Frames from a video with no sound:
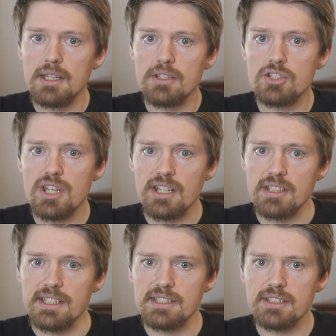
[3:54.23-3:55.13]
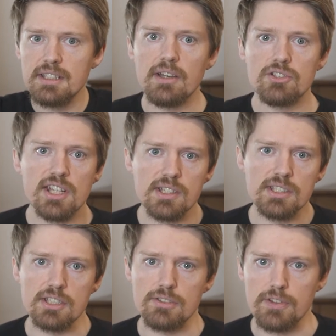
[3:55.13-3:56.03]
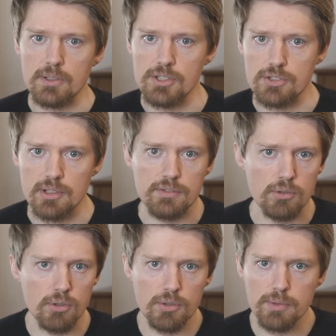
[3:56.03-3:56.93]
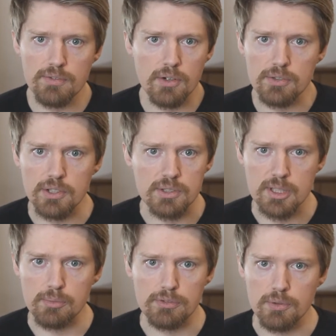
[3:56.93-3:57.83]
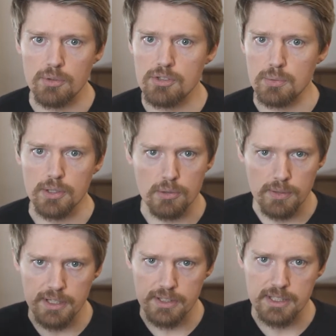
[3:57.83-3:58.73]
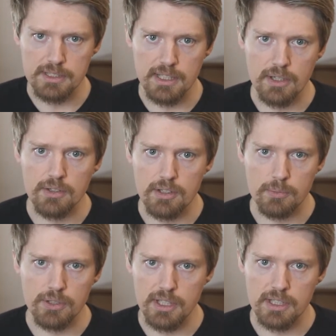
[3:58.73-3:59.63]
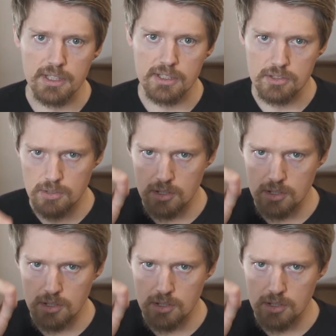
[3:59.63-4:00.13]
checklist. Now, a checklist is fairly straightforward. We've all used them before. It's where you write things down, and then when you get things done,